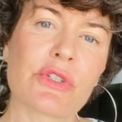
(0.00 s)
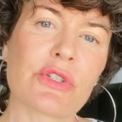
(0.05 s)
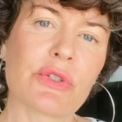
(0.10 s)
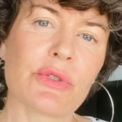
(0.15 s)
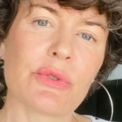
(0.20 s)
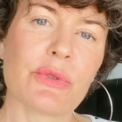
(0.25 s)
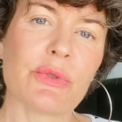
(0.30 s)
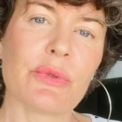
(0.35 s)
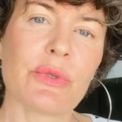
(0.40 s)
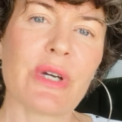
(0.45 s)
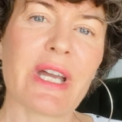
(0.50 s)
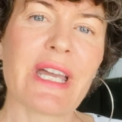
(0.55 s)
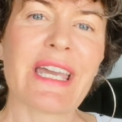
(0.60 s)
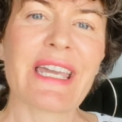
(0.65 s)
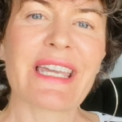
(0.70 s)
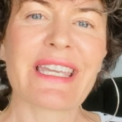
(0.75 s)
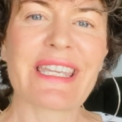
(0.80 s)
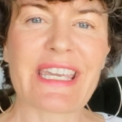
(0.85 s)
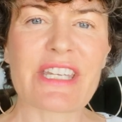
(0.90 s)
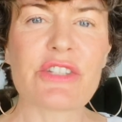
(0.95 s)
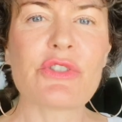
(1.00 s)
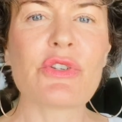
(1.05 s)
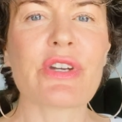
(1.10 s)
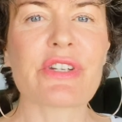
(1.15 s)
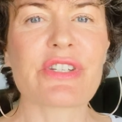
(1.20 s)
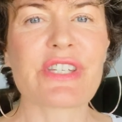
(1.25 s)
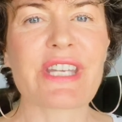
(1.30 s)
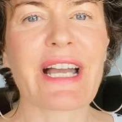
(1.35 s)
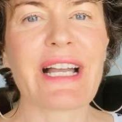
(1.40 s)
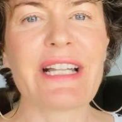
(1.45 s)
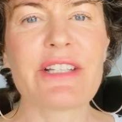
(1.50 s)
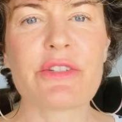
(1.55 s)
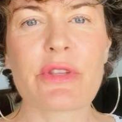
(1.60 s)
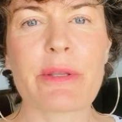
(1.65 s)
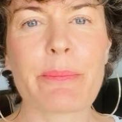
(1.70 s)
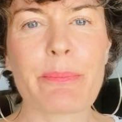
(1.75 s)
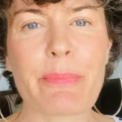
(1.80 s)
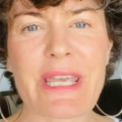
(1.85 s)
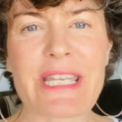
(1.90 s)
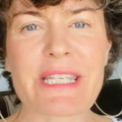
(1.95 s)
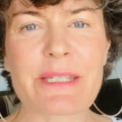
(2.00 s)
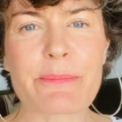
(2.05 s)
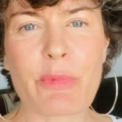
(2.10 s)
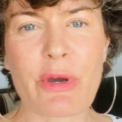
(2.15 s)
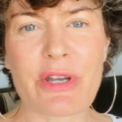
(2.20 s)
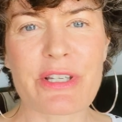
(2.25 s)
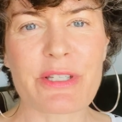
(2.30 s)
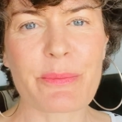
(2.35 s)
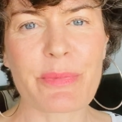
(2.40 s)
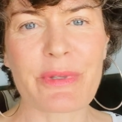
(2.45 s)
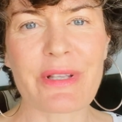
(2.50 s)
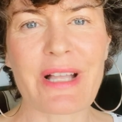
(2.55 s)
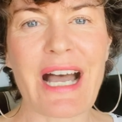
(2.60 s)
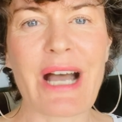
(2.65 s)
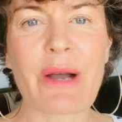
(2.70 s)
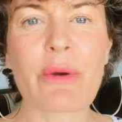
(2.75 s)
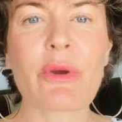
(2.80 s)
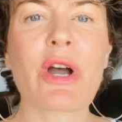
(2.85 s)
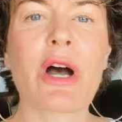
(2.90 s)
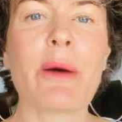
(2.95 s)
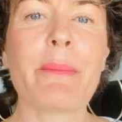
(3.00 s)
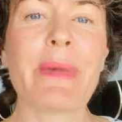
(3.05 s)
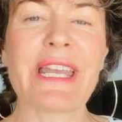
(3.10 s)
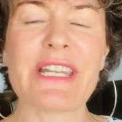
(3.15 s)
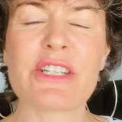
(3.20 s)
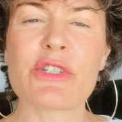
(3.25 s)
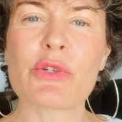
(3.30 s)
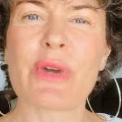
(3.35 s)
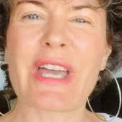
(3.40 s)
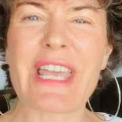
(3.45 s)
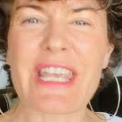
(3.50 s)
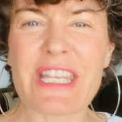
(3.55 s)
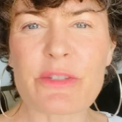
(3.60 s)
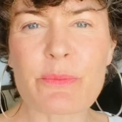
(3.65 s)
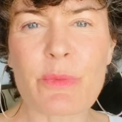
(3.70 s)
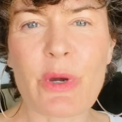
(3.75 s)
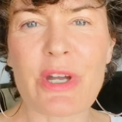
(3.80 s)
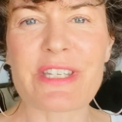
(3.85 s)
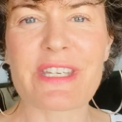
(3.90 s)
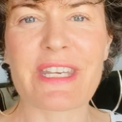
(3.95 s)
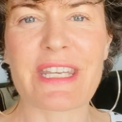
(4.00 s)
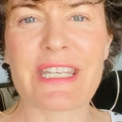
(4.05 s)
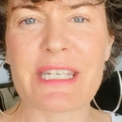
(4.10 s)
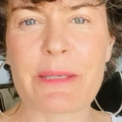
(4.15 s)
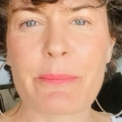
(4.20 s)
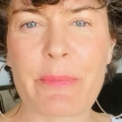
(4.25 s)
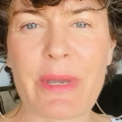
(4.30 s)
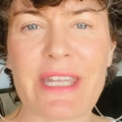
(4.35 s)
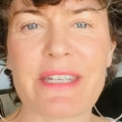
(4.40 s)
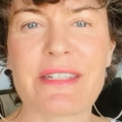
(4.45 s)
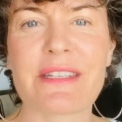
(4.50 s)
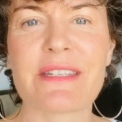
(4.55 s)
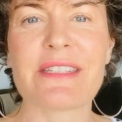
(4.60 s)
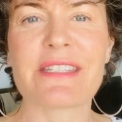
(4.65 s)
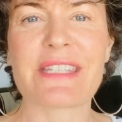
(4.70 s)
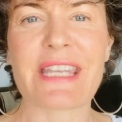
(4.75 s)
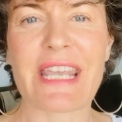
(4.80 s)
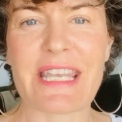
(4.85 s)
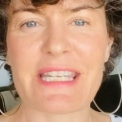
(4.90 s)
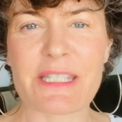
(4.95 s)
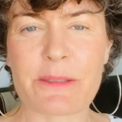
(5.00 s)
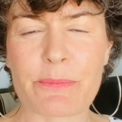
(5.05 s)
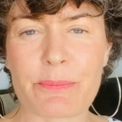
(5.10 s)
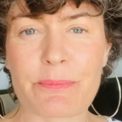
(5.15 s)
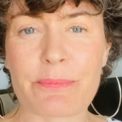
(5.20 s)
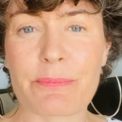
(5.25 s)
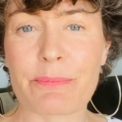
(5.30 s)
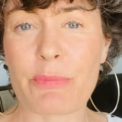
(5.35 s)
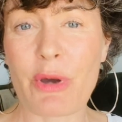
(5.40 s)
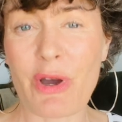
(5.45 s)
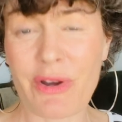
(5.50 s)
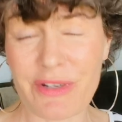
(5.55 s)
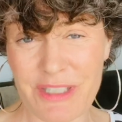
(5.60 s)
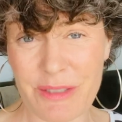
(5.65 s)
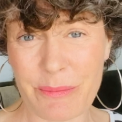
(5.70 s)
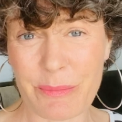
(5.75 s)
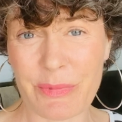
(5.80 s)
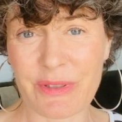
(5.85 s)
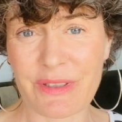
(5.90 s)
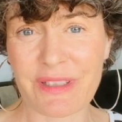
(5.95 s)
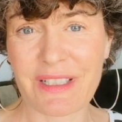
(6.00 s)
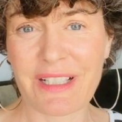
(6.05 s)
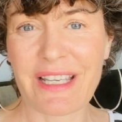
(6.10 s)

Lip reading: to get your child to the best possible outcome and to as much independence as possible?